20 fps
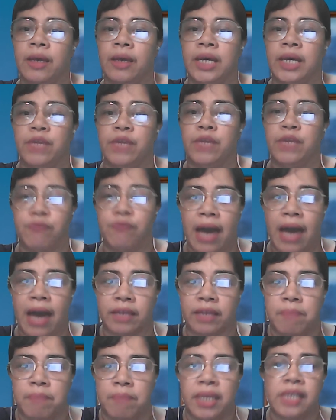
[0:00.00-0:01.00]
In
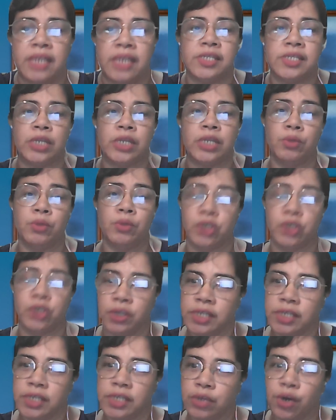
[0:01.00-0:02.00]
fact, many
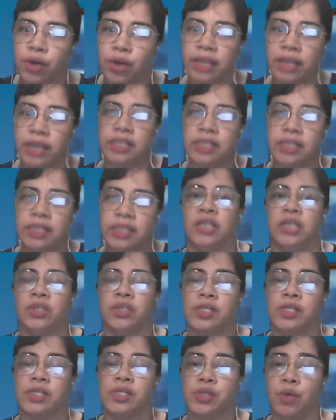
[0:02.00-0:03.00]
institutions and
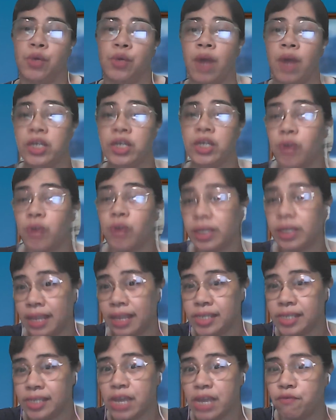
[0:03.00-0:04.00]
organizations require drug
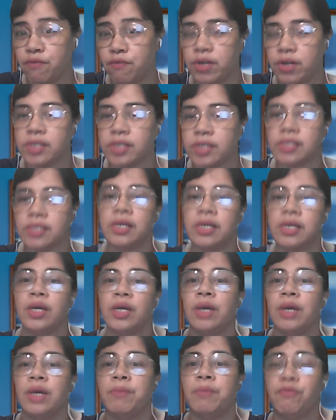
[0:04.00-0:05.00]
testing first
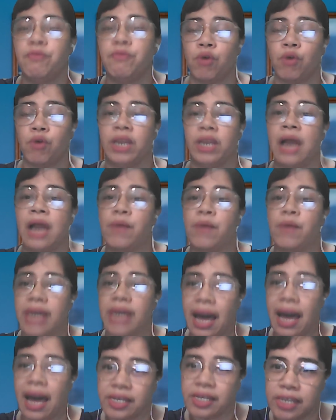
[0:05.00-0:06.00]
before allowing
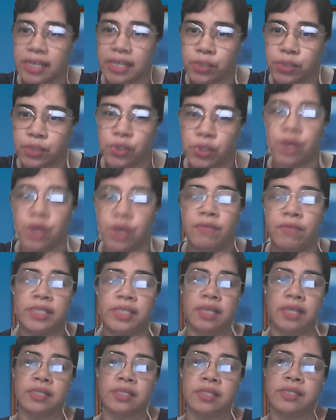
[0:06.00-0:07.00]
access to
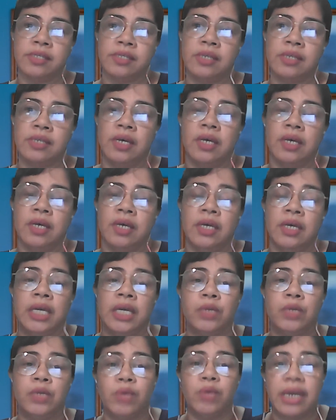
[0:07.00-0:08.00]
services,
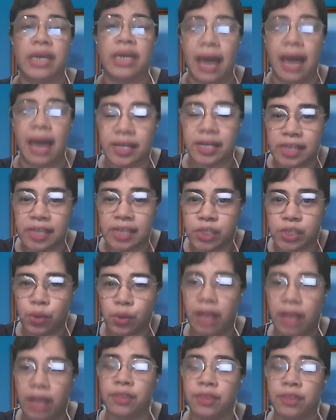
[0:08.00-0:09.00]
including access to
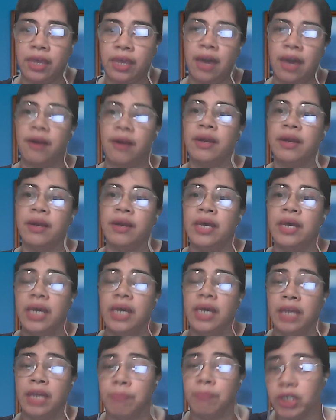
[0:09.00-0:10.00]
healthcare
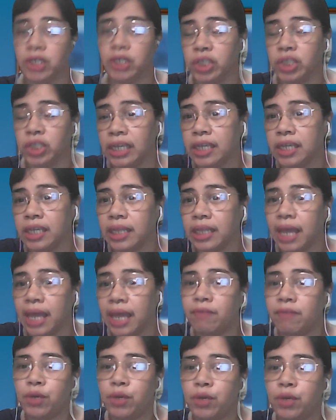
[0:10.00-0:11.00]
and much needed
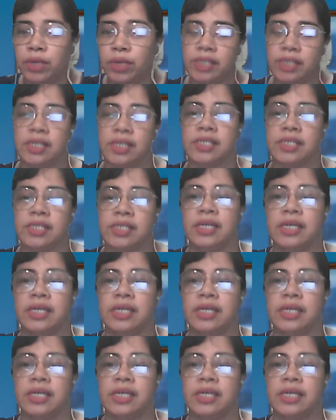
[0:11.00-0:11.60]
livelihood assistance.